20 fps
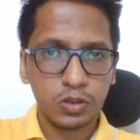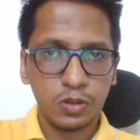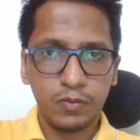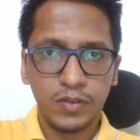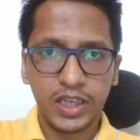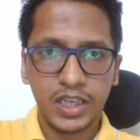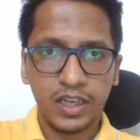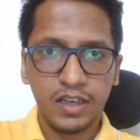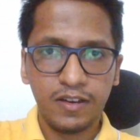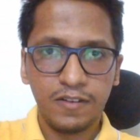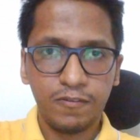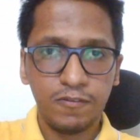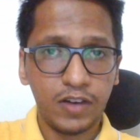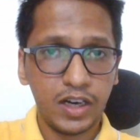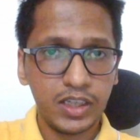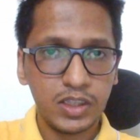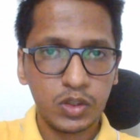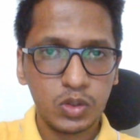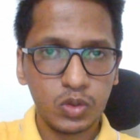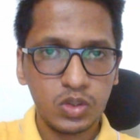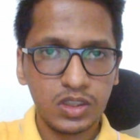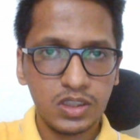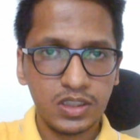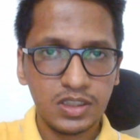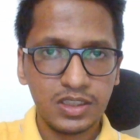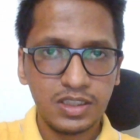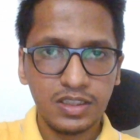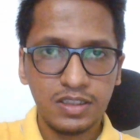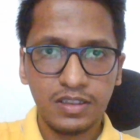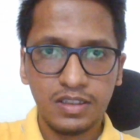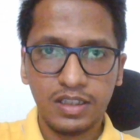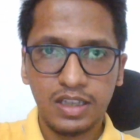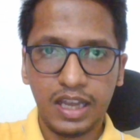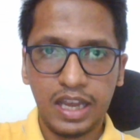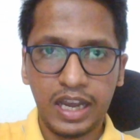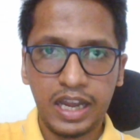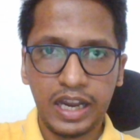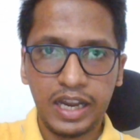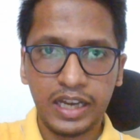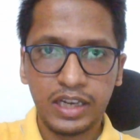very fun to learn
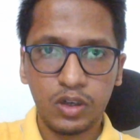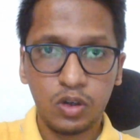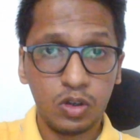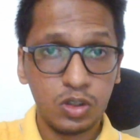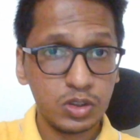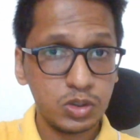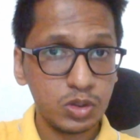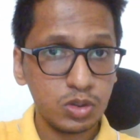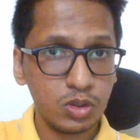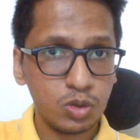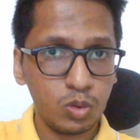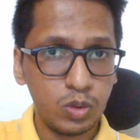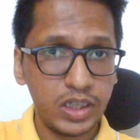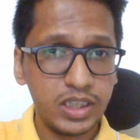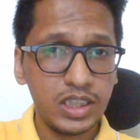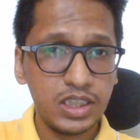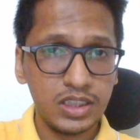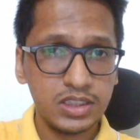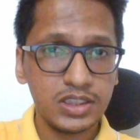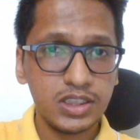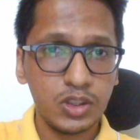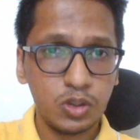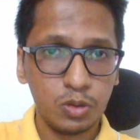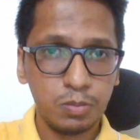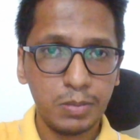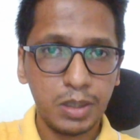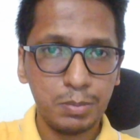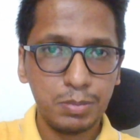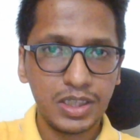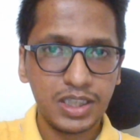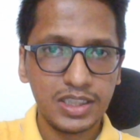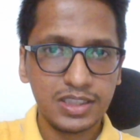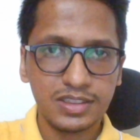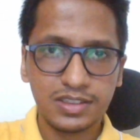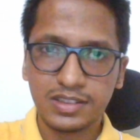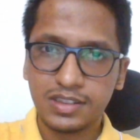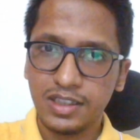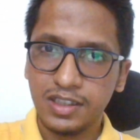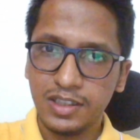and also quite easy to memorize.